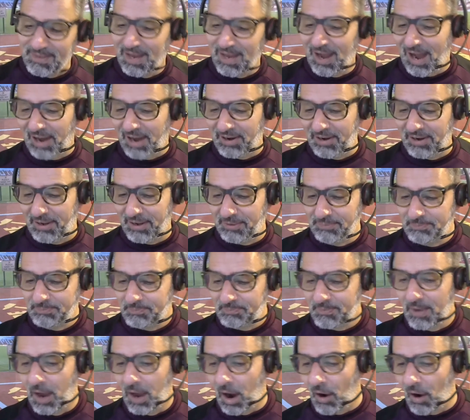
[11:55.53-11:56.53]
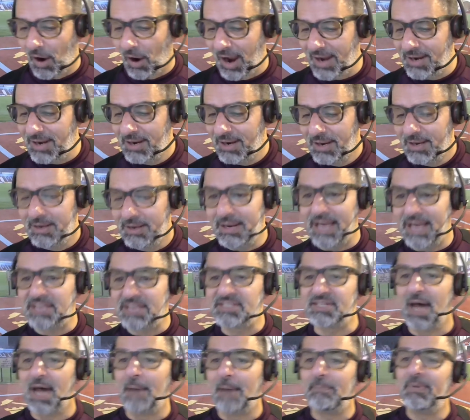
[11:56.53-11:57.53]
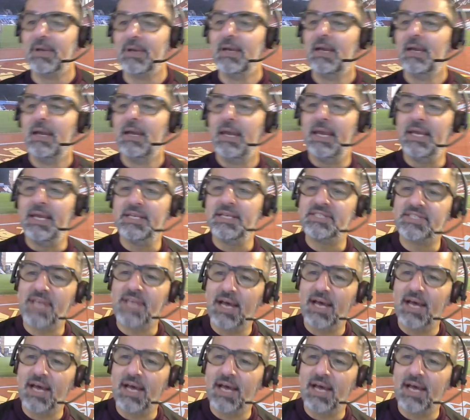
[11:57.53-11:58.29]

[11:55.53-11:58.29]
I don't know. All right, next up is